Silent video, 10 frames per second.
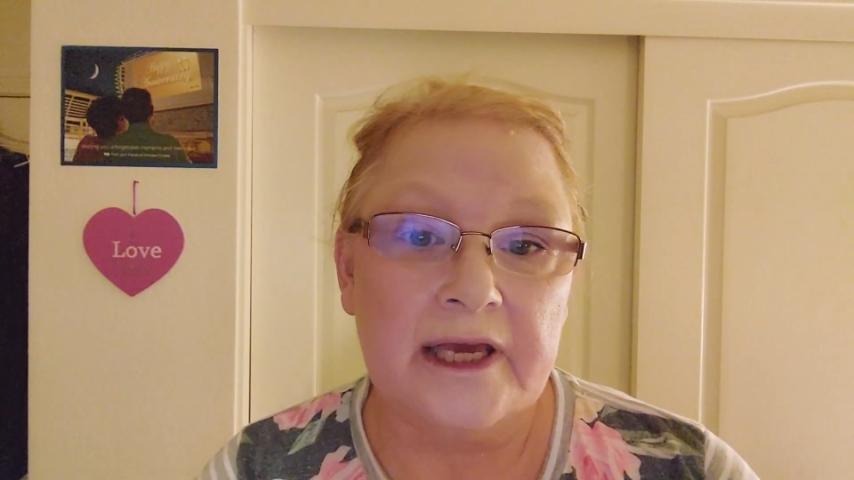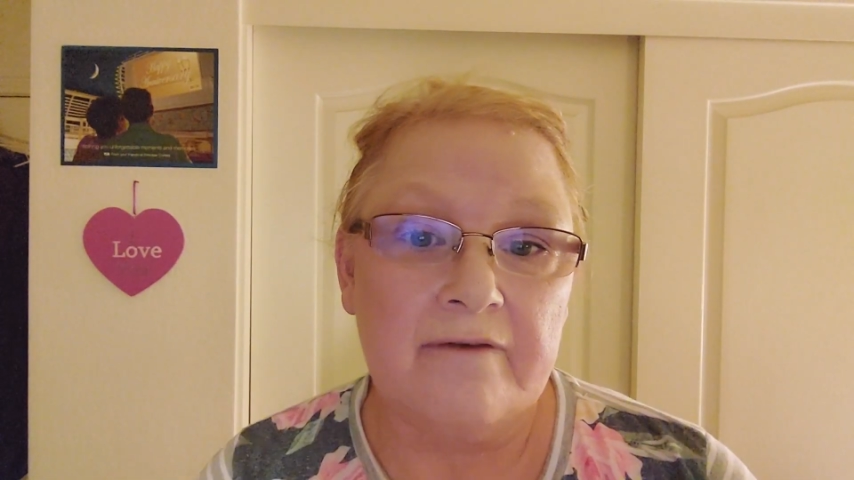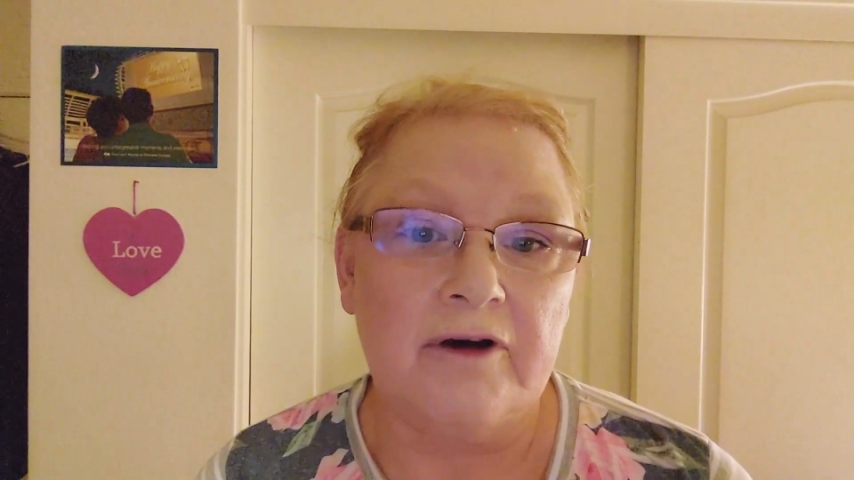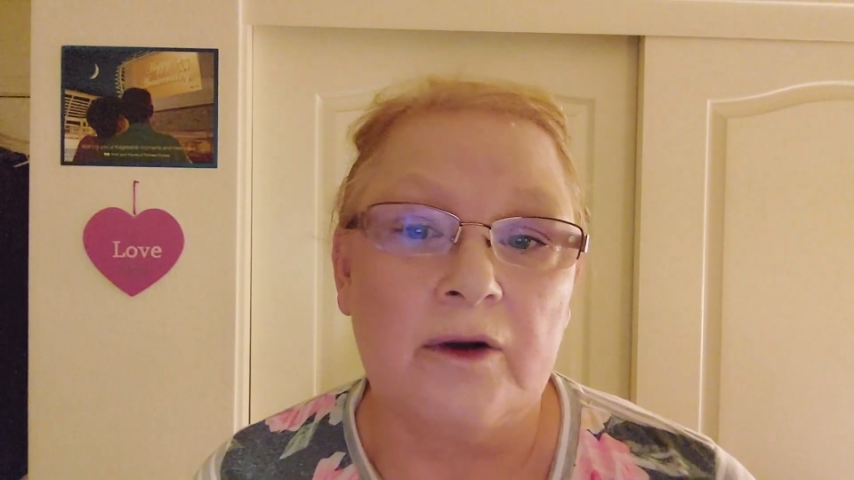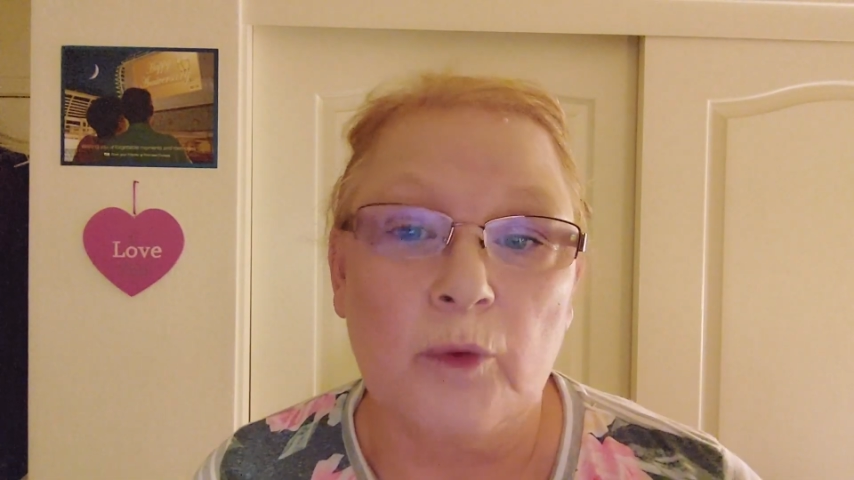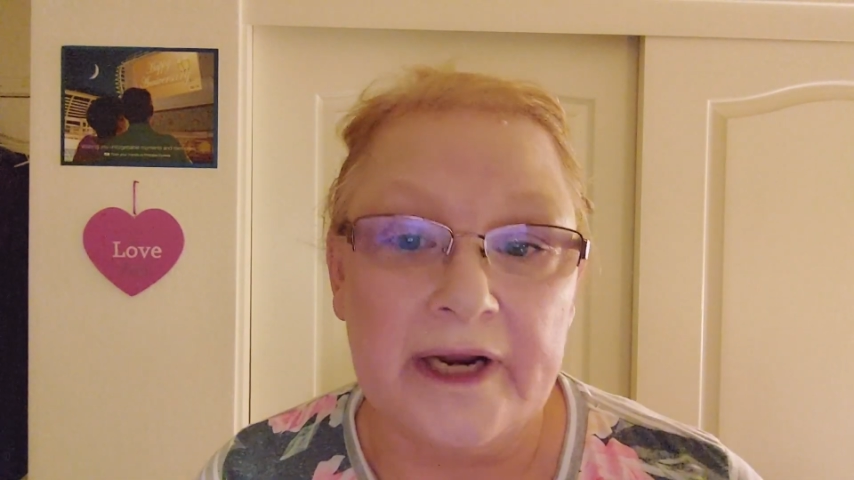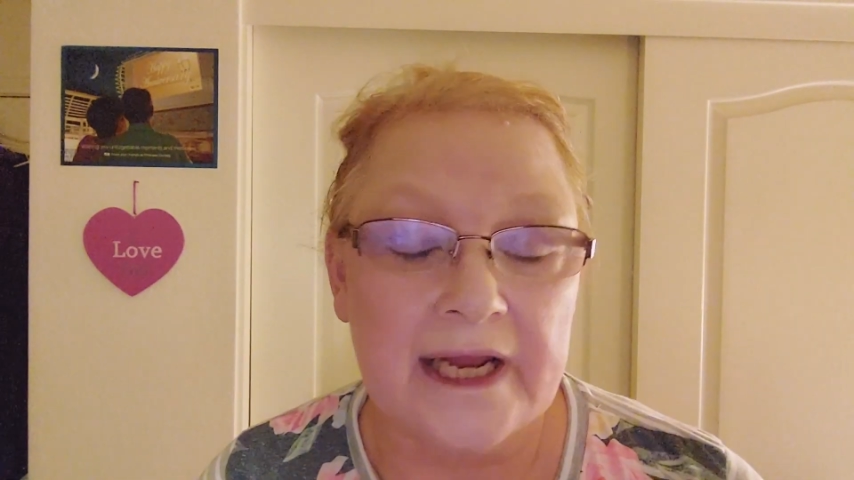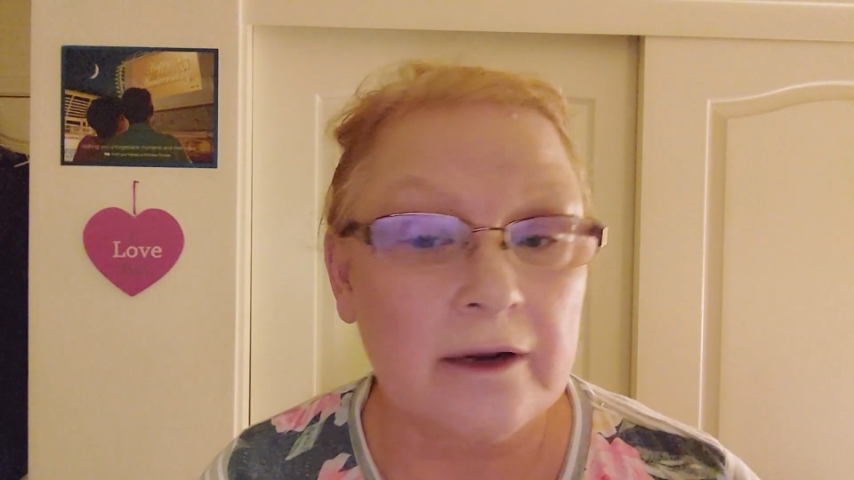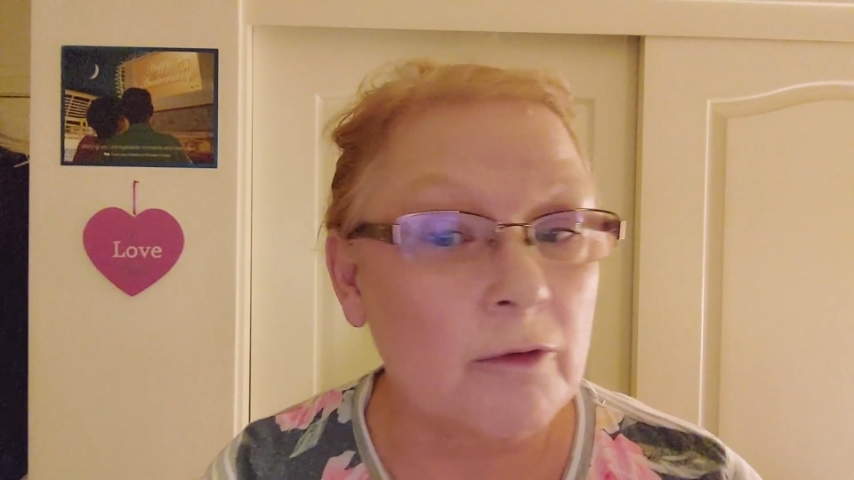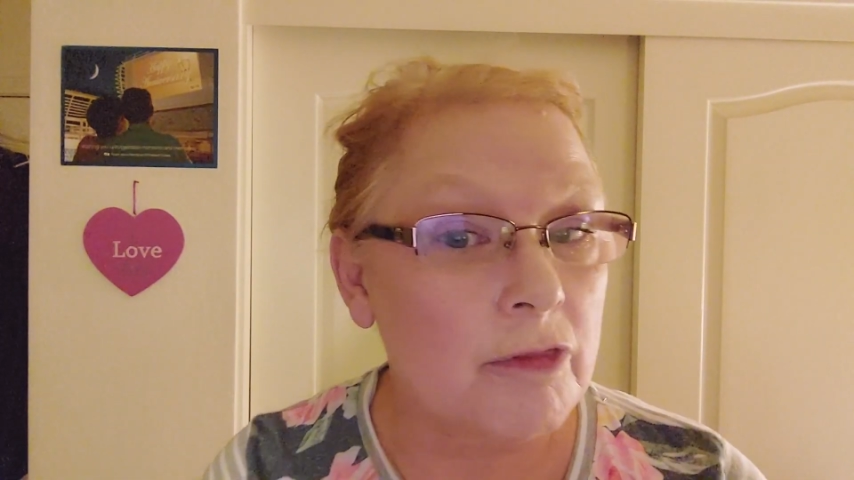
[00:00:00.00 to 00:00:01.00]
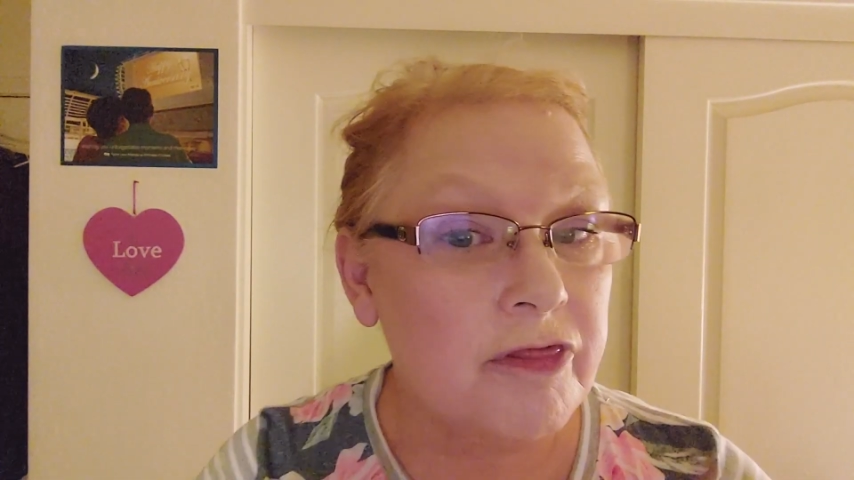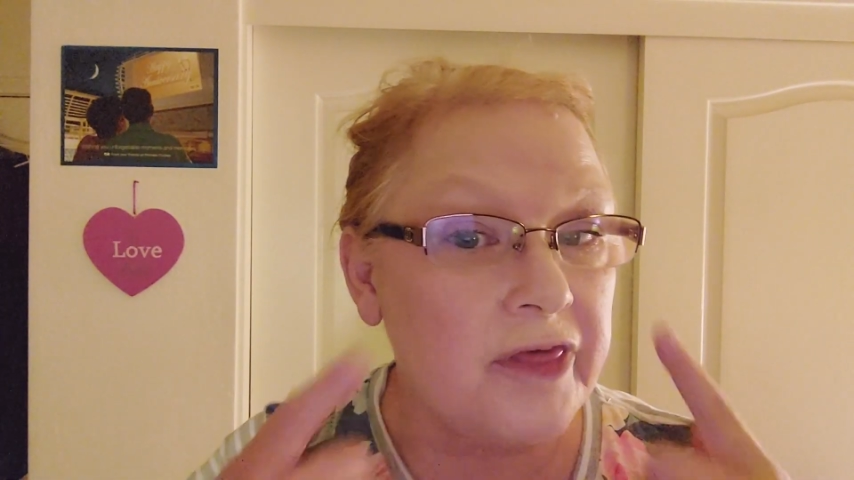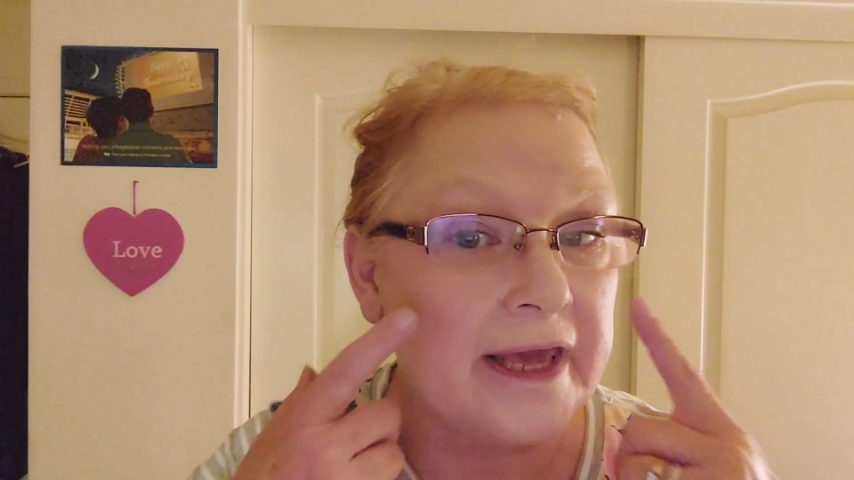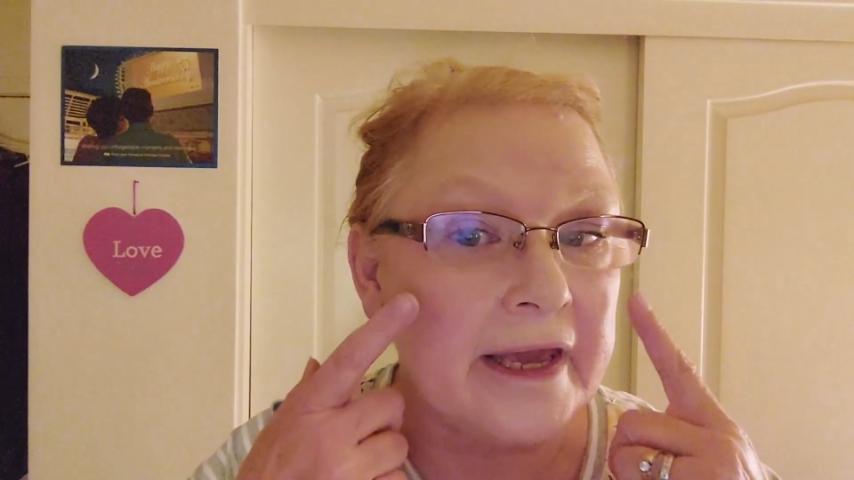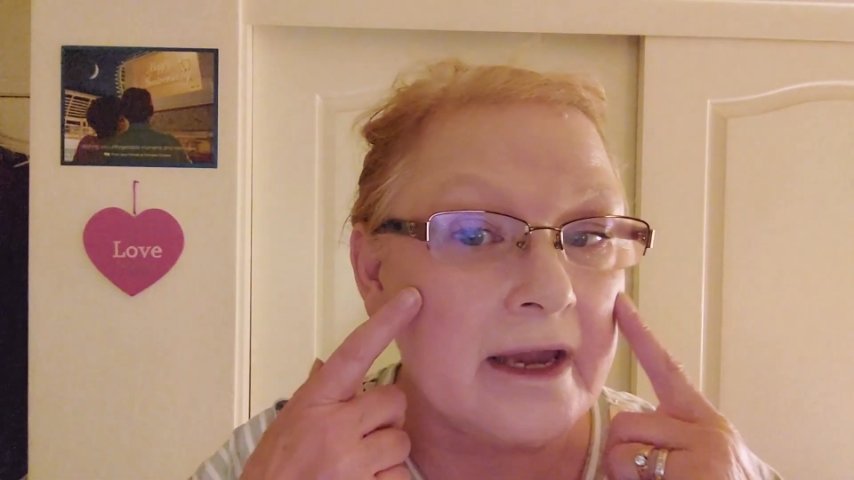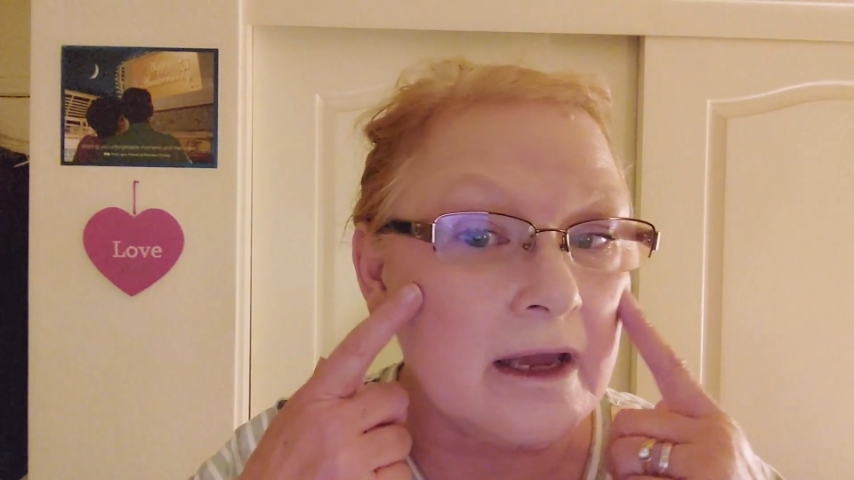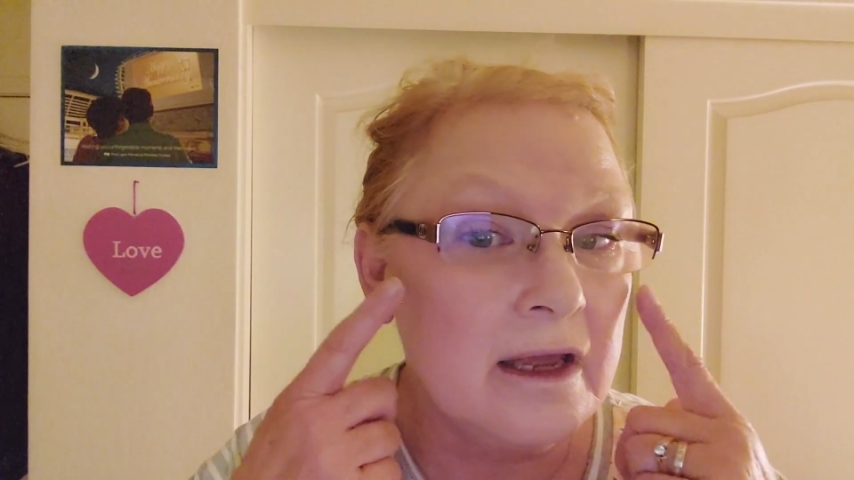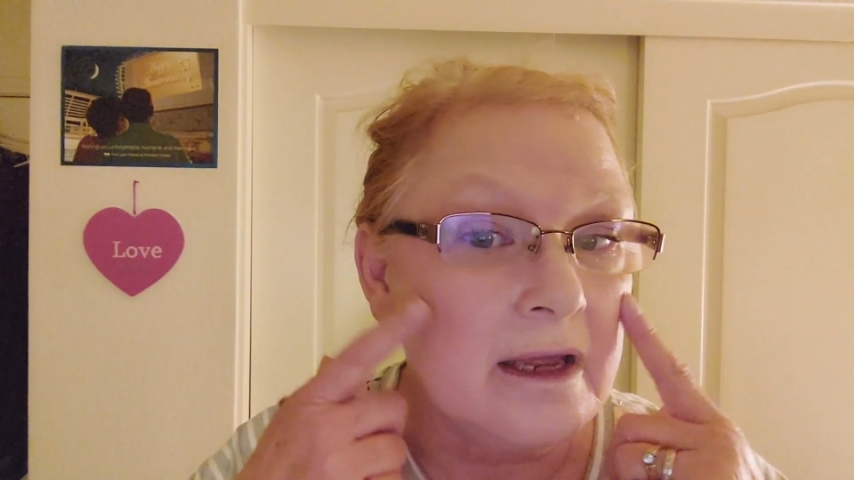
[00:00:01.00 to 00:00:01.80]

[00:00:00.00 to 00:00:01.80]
Avon one. I don't think